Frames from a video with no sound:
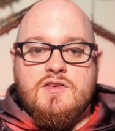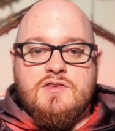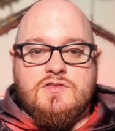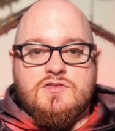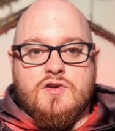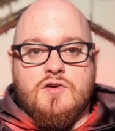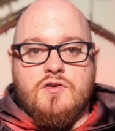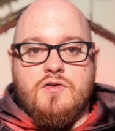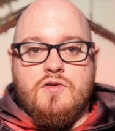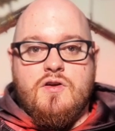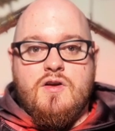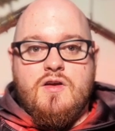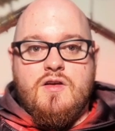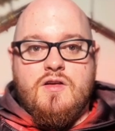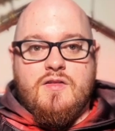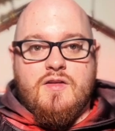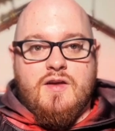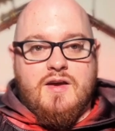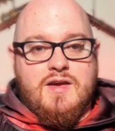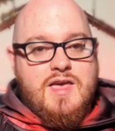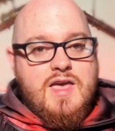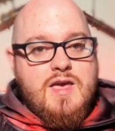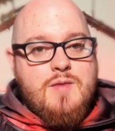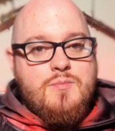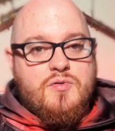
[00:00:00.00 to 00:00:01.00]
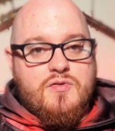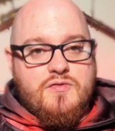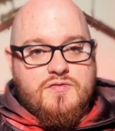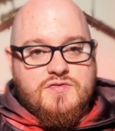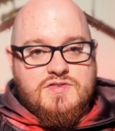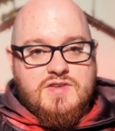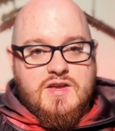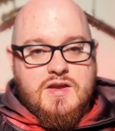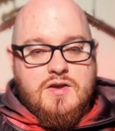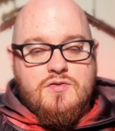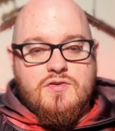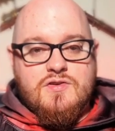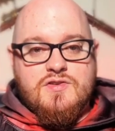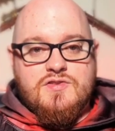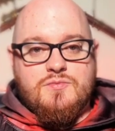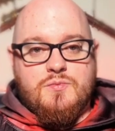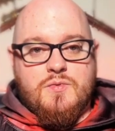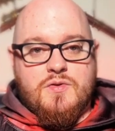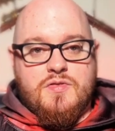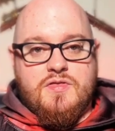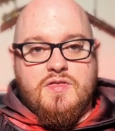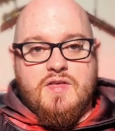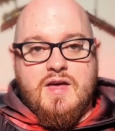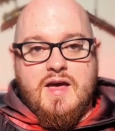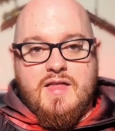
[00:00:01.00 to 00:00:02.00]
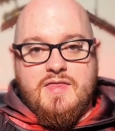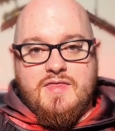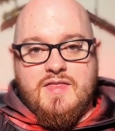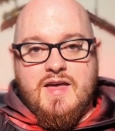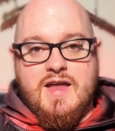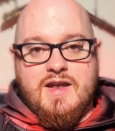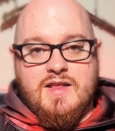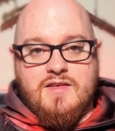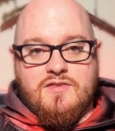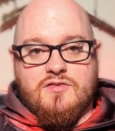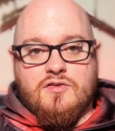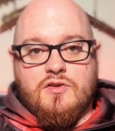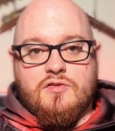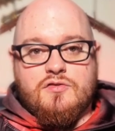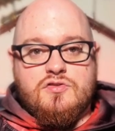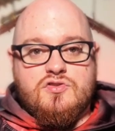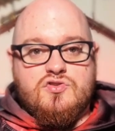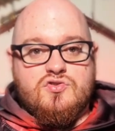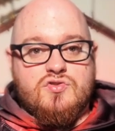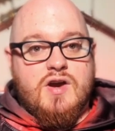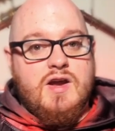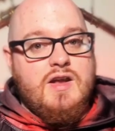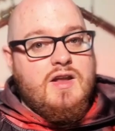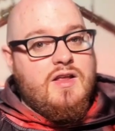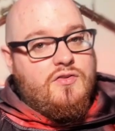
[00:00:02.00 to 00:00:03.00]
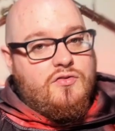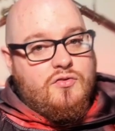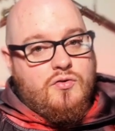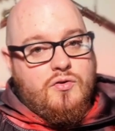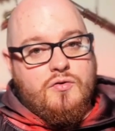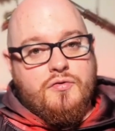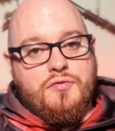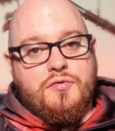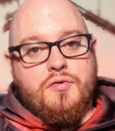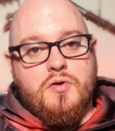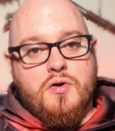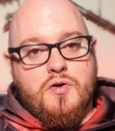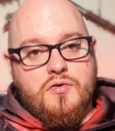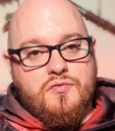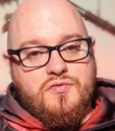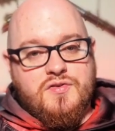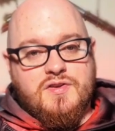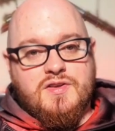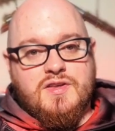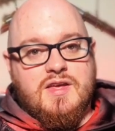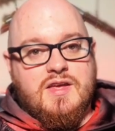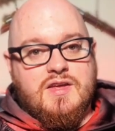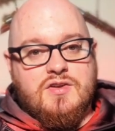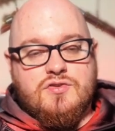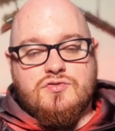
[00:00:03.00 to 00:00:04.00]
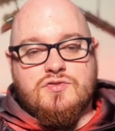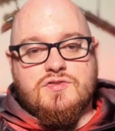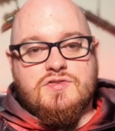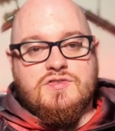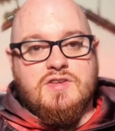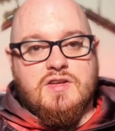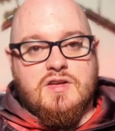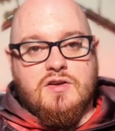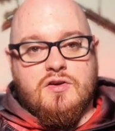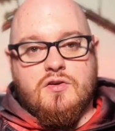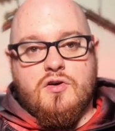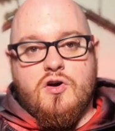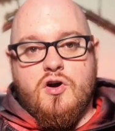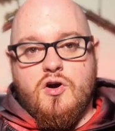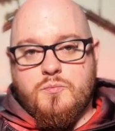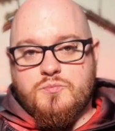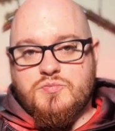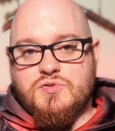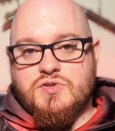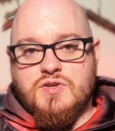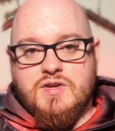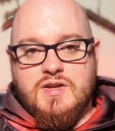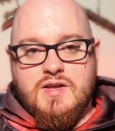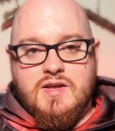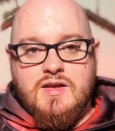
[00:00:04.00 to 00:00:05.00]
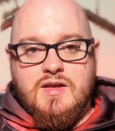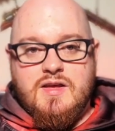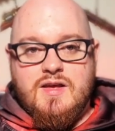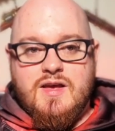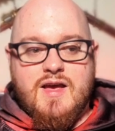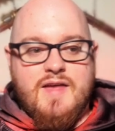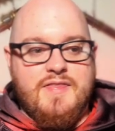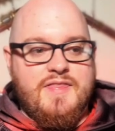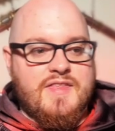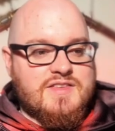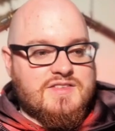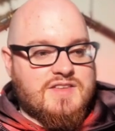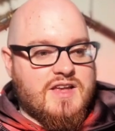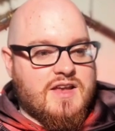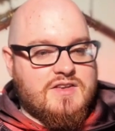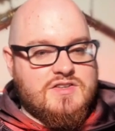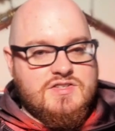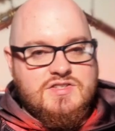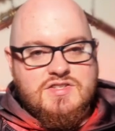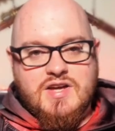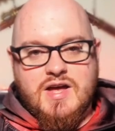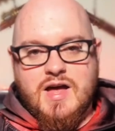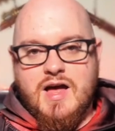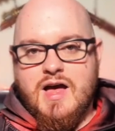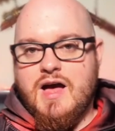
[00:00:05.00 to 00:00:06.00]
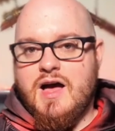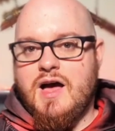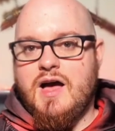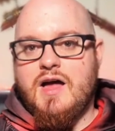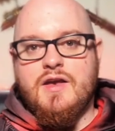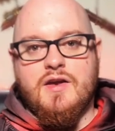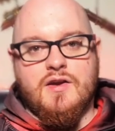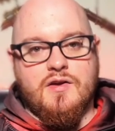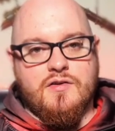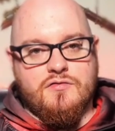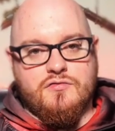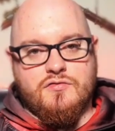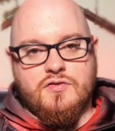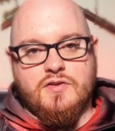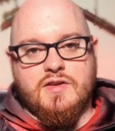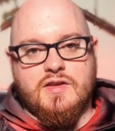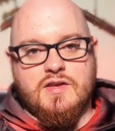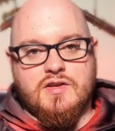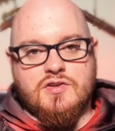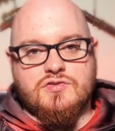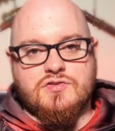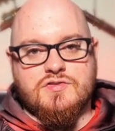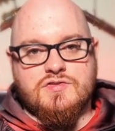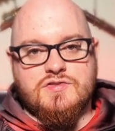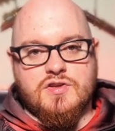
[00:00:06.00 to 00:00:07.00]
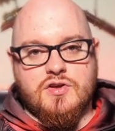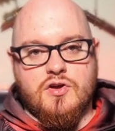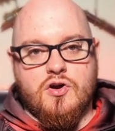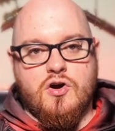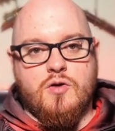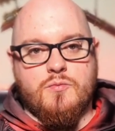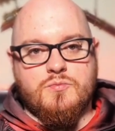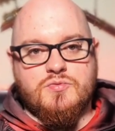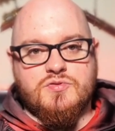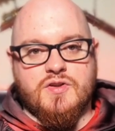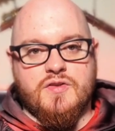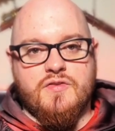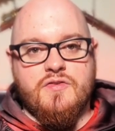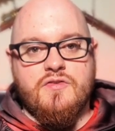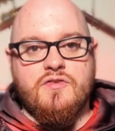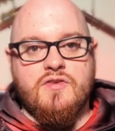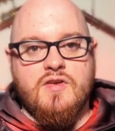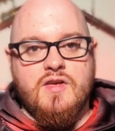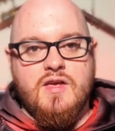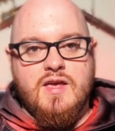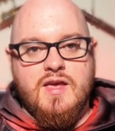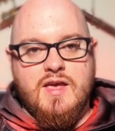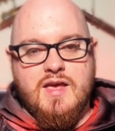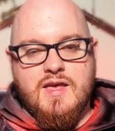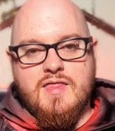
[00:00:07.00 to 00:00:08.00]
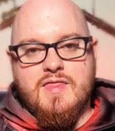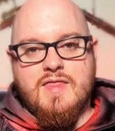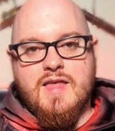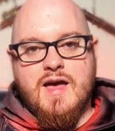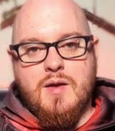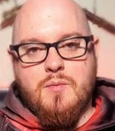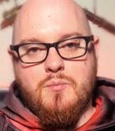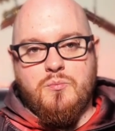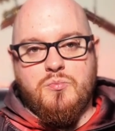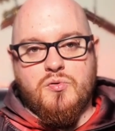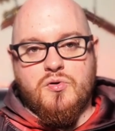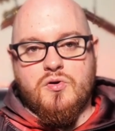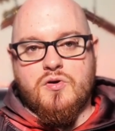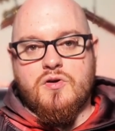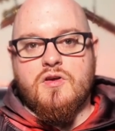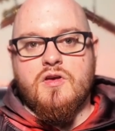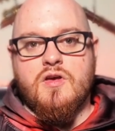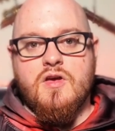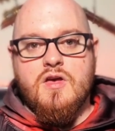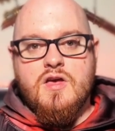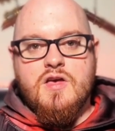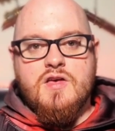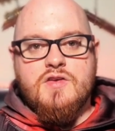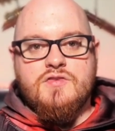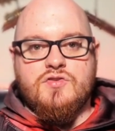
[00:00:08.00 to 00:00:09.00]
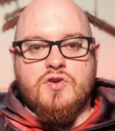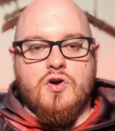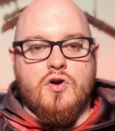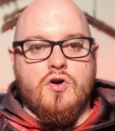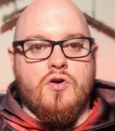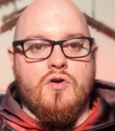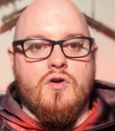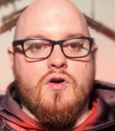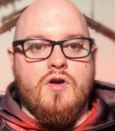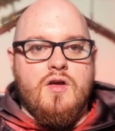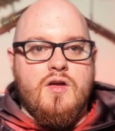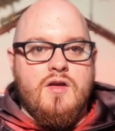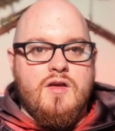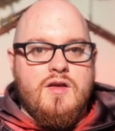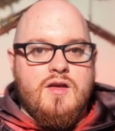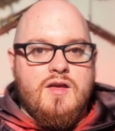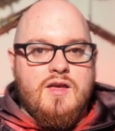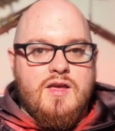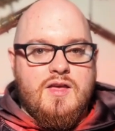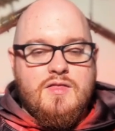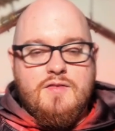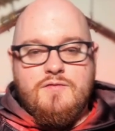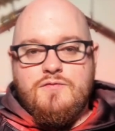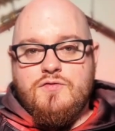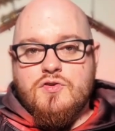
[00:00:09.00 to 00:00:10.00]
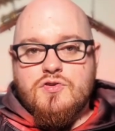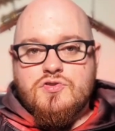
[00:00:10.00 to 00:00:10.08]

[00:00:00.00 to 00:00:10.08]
So a Keeper of Secrets with that exalted trait is also a really interesting option here, and there's a ton of really interesting options in that book. So in the